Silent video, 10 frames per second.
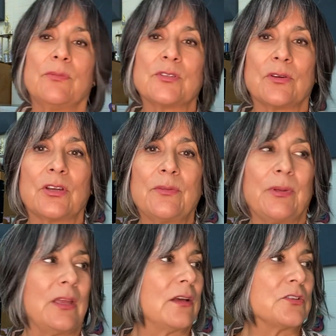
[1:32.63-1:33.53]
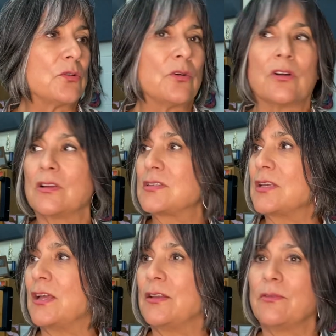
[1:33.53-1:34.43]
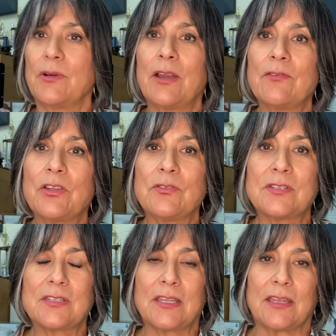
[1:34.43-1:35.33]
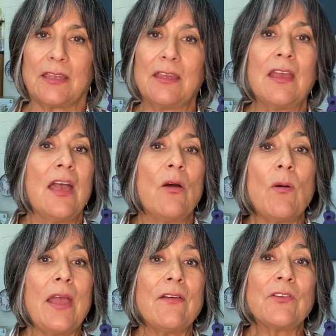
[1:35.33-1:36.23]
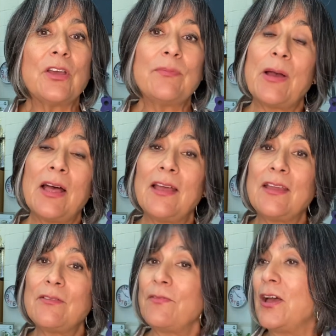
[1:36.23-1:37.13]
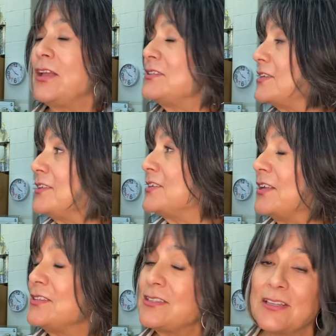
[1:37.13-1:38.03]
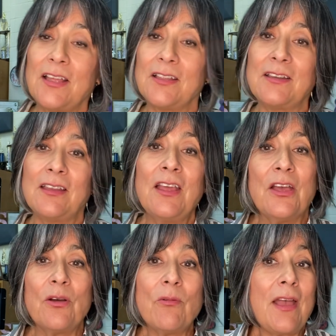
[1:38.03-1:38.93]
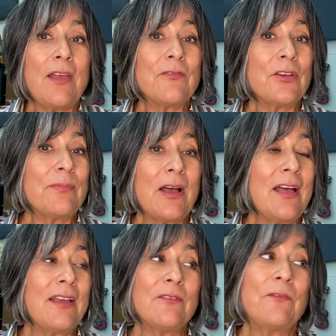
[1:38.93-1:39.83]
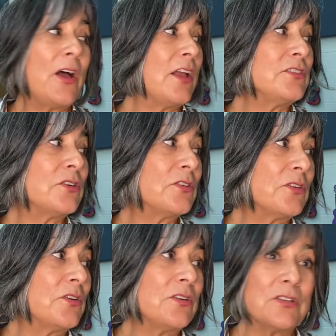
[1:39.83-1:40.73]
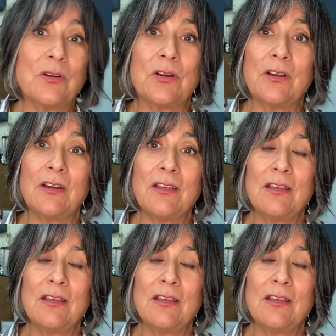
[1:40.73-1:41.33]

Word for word: so it could be a door, a sun, whatever you see. Wave goodbye and find sun, sun, sun. Wave goodbye and find door, door, door.